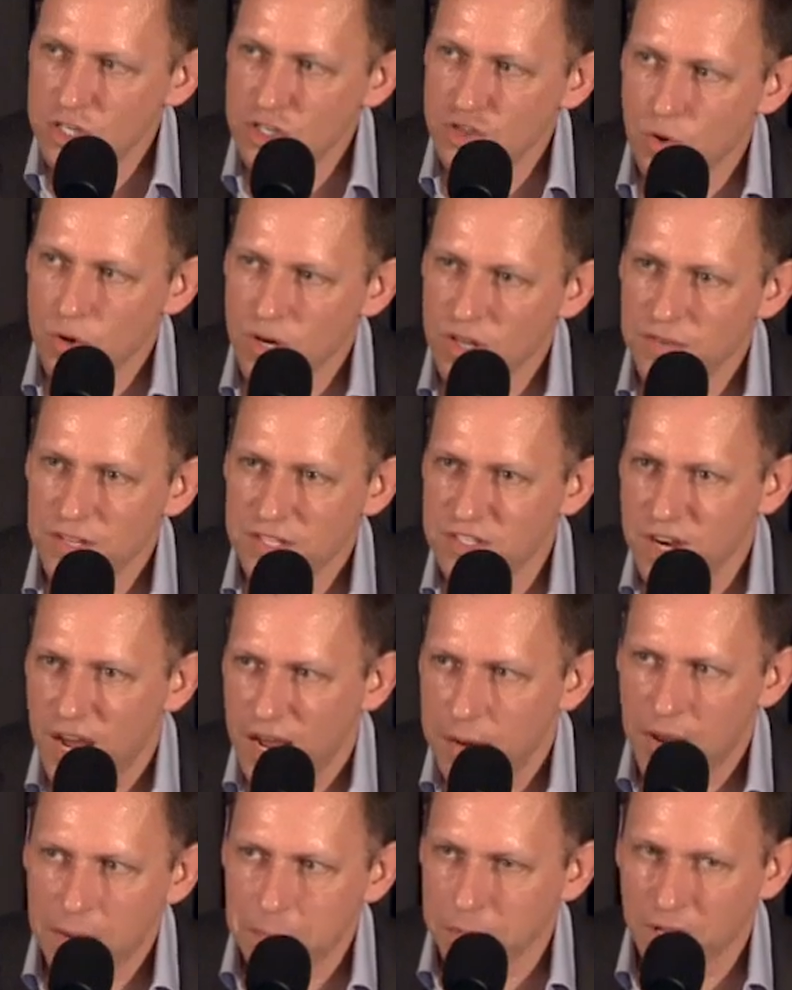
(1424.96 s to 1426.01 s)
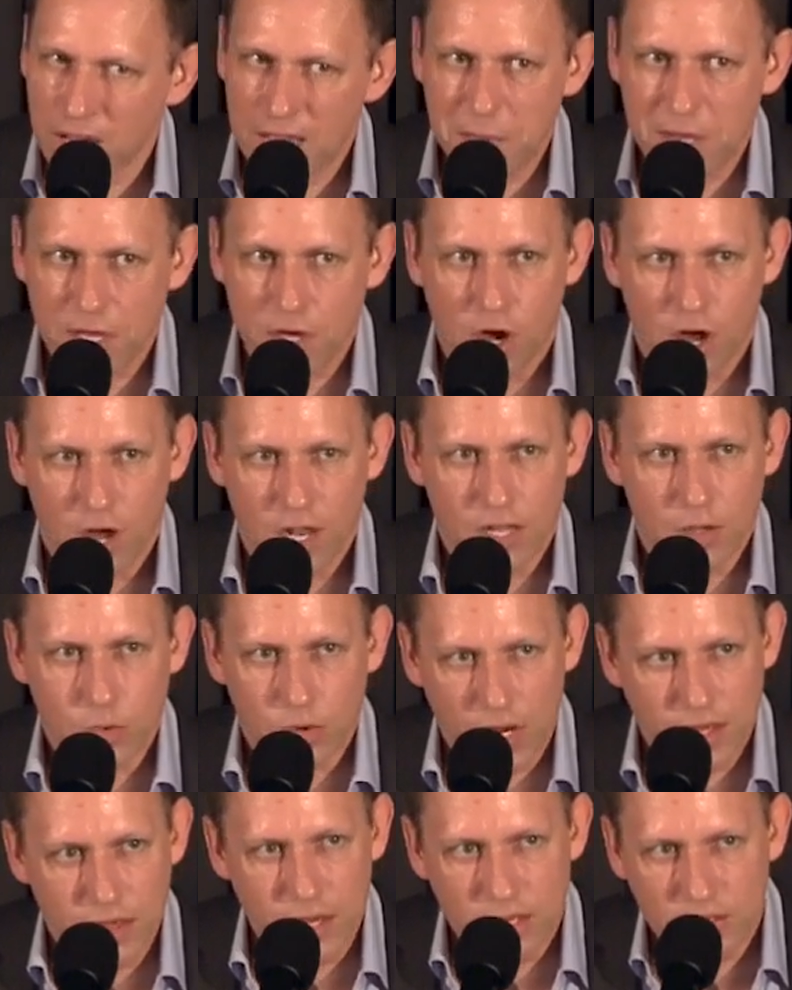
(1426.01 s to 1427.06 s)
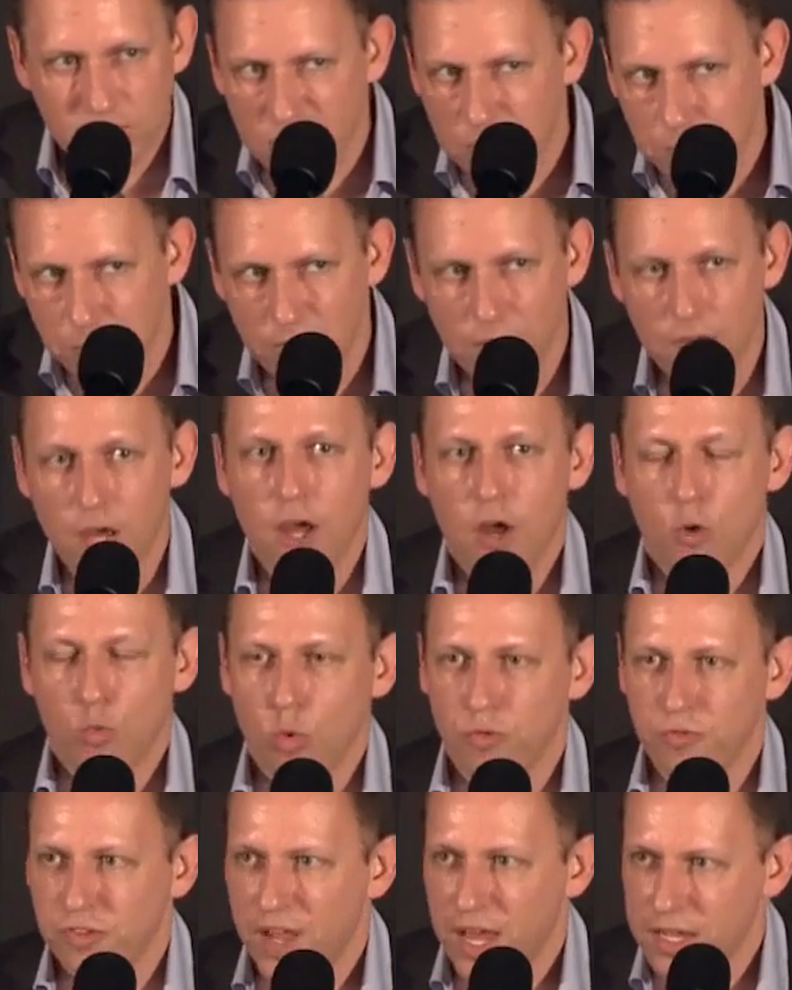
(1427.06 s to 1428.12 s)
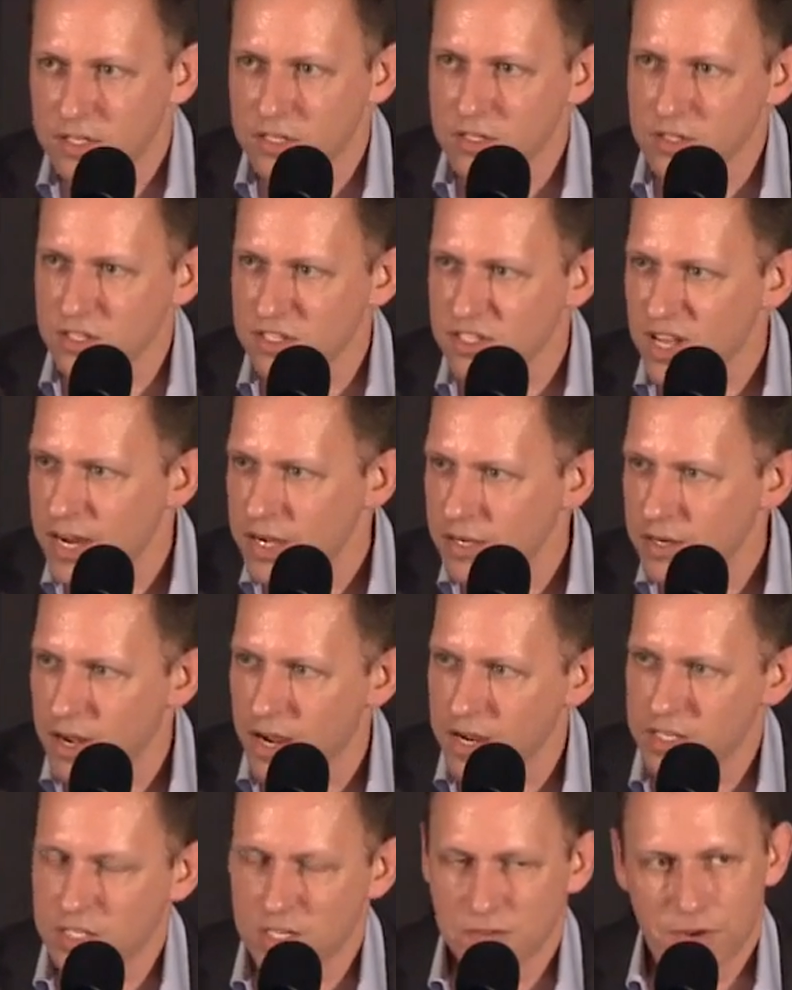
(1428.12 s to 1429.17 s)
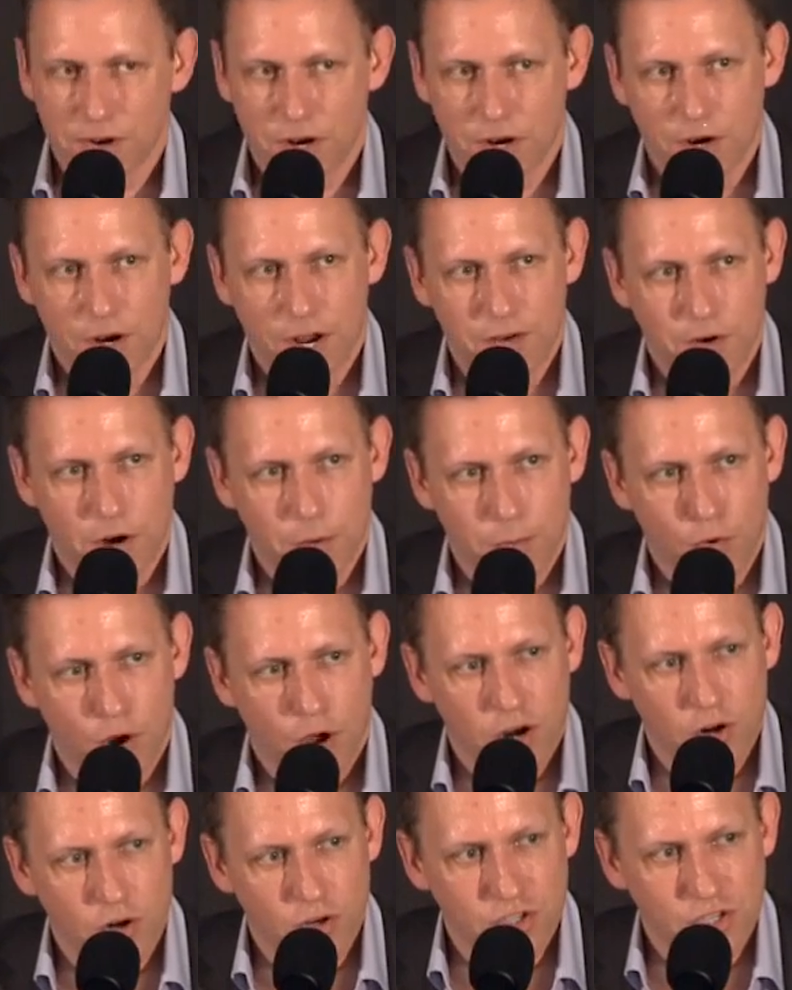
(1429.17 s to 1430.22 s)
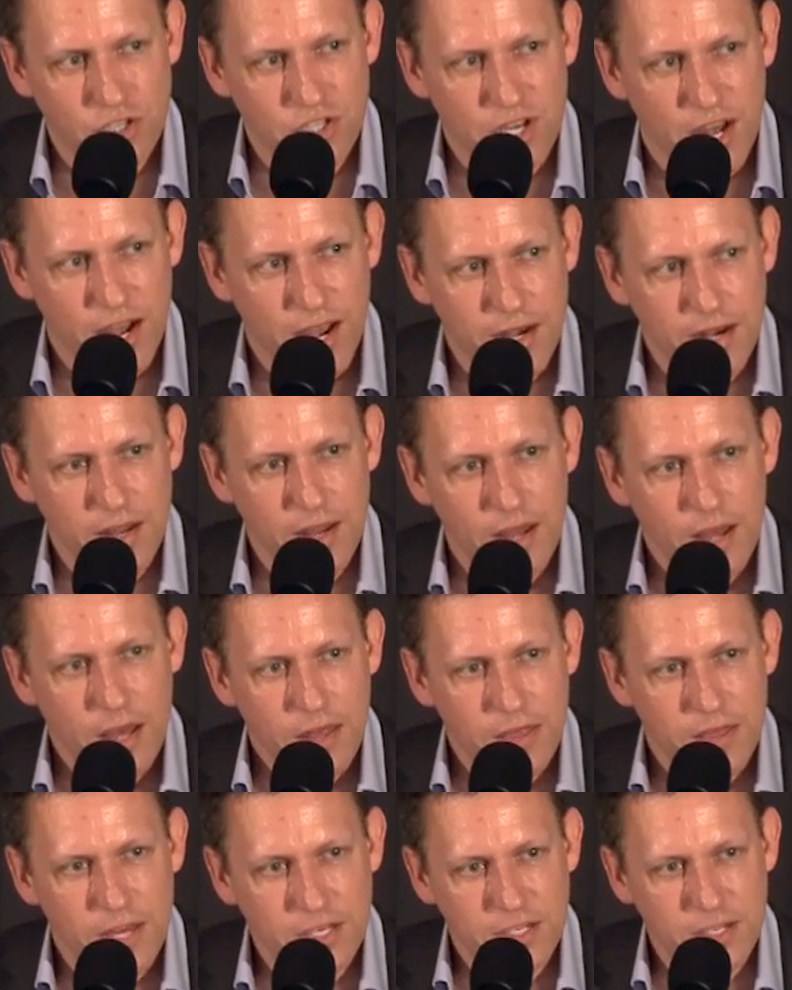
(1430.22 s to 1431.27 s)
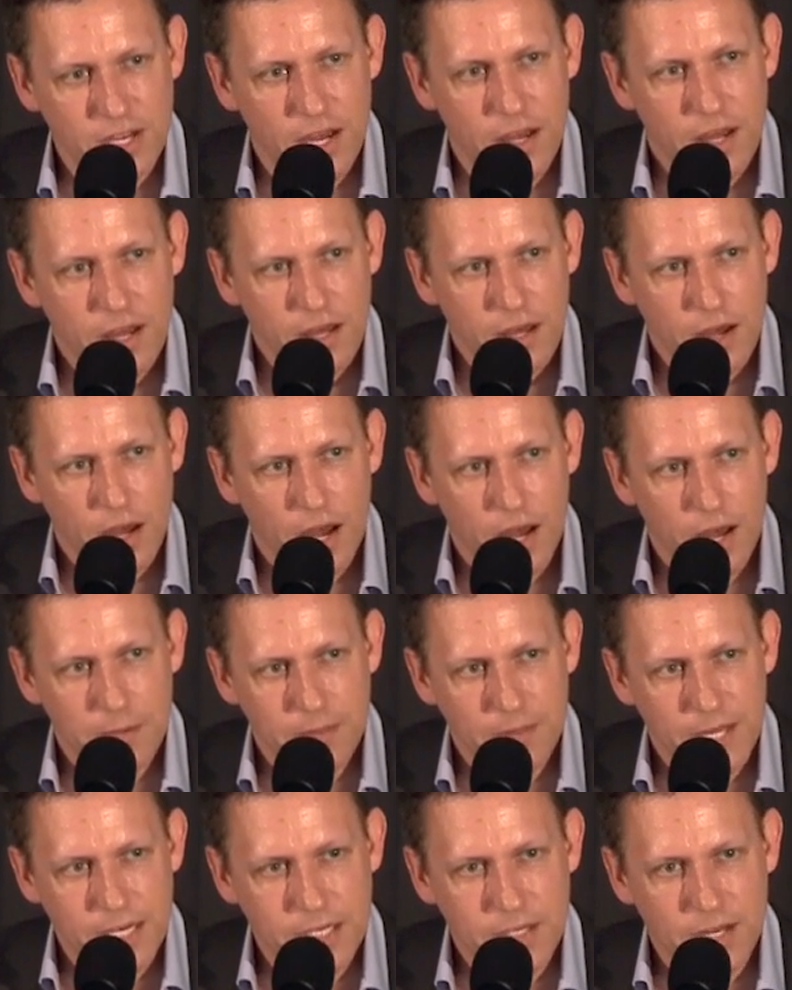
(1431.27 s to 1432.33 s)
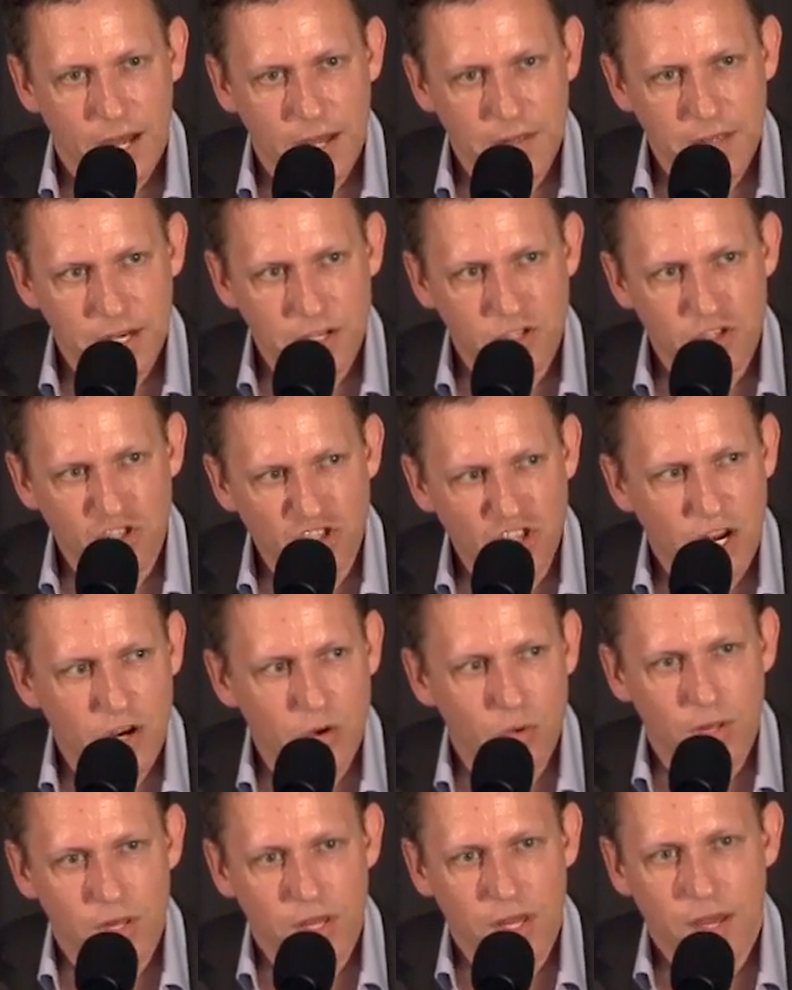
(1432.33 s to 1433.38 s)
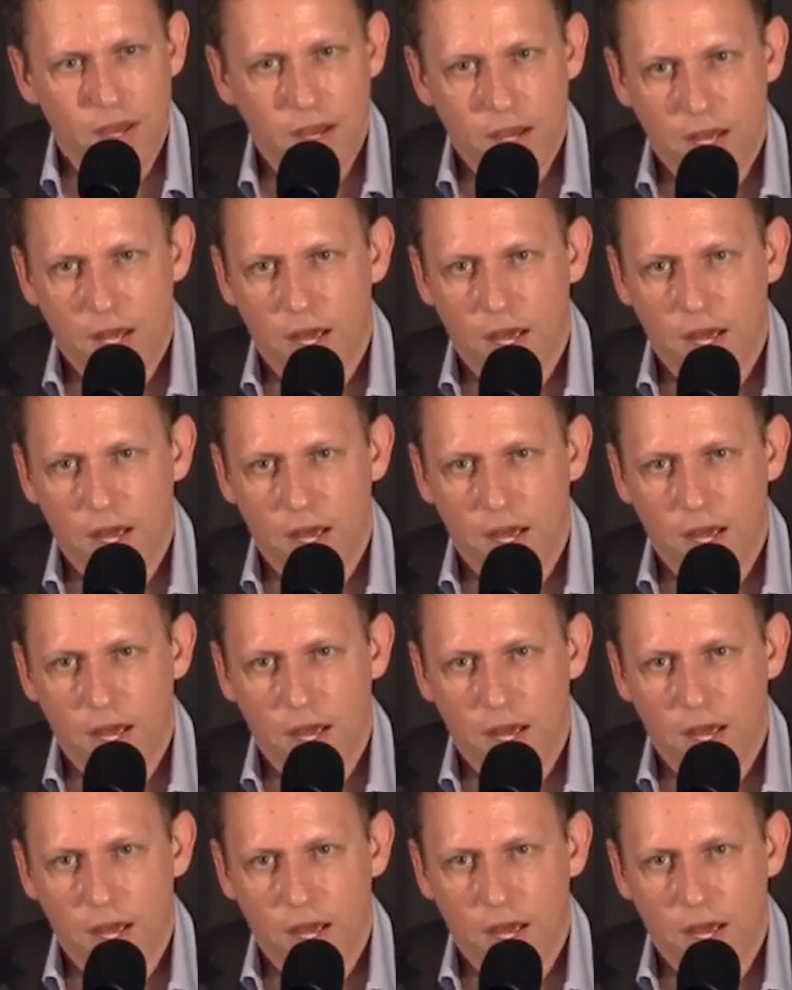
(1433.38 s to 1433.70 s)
sort of, I'm not blaming Hollywood. I think it simply reflects the zeitgeist of our broader society that is generally